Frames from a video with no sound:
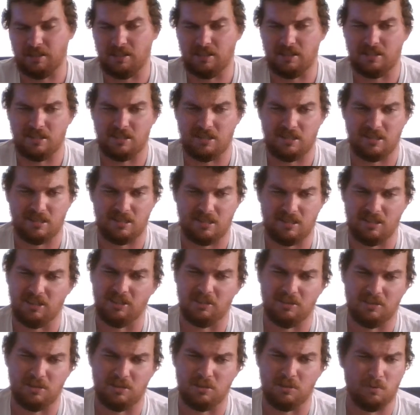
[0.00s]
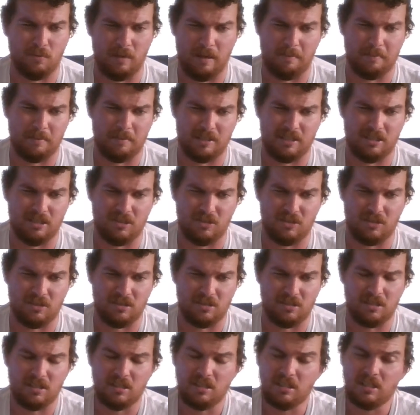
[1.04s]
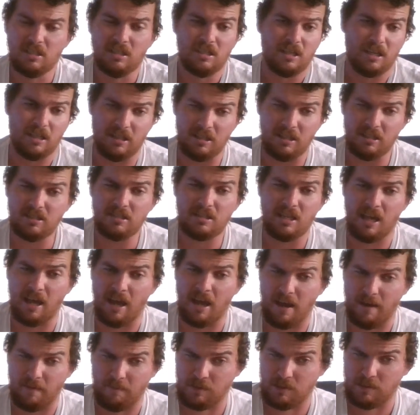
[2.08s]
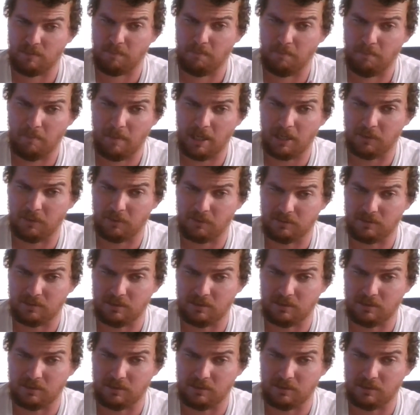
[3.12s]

it's just a little too repetitious. At least they have some metal